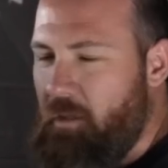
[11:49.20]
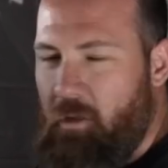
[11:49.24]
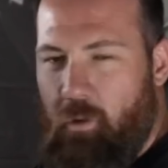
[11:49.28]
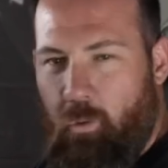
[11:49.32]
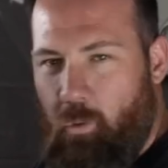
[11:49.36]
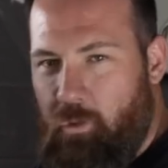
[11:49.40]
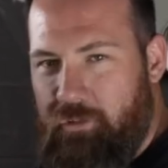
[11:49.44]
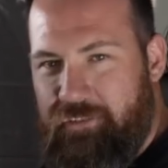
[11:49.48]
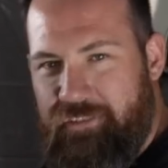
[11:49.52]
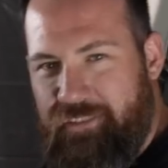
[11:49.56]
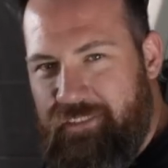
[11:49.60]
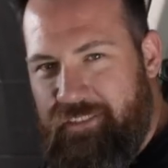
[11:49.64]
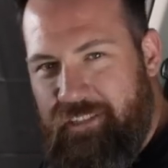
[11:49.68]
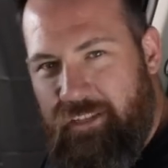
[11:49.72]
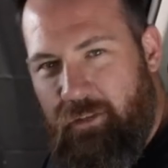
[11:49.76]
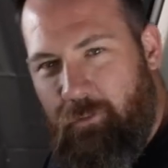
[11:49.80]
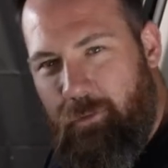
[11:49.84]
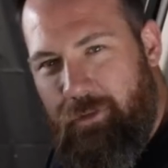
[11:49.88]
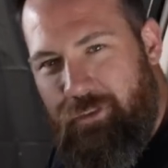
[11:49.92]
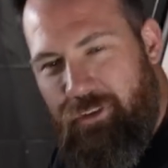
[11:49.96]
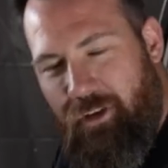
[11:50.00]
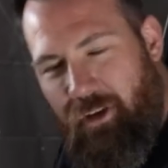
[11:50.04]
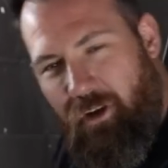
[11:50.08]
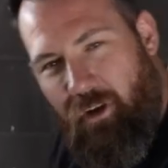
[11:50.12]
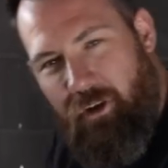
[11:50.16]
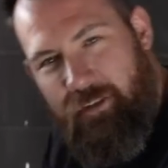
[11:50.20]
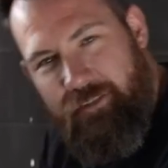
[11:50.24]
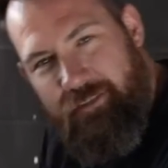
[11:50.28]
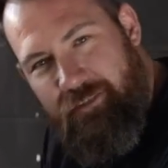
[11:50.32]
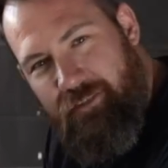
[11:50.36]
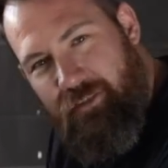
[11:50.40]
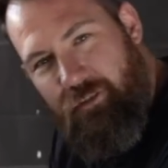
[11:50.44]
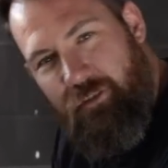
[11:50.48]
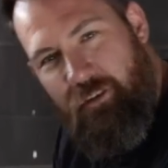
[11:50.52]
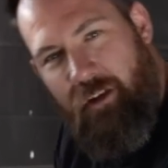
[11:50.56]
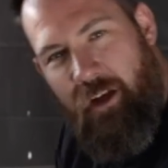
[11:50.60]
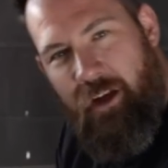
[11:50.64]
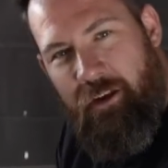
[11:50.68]
What's the deal with the hottest
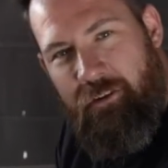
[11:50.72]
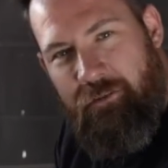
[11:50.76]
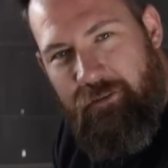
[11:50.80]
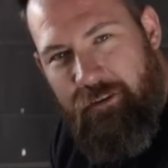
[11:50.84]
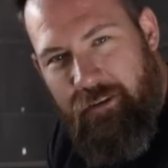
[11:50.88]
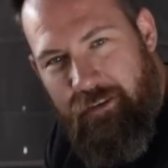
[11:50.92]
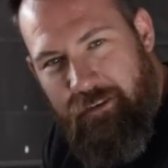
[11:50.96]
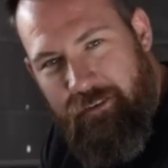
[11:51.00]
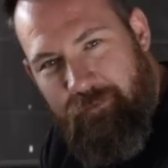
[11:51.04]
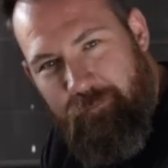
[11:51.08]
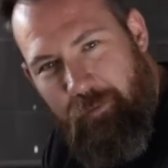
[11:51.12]
200?